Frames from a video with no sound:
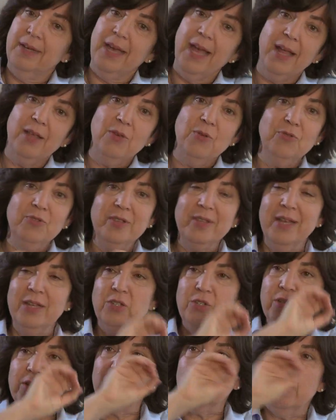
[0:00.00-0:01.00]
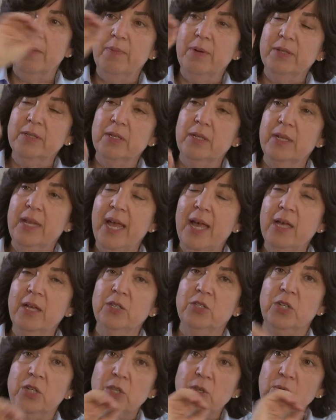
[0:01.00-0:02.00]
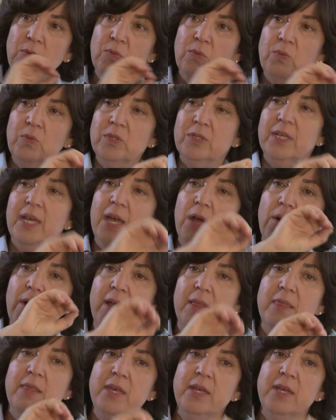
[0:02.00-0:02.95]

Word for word: Again, using that jigsaw puzzle analogy, you say, all right,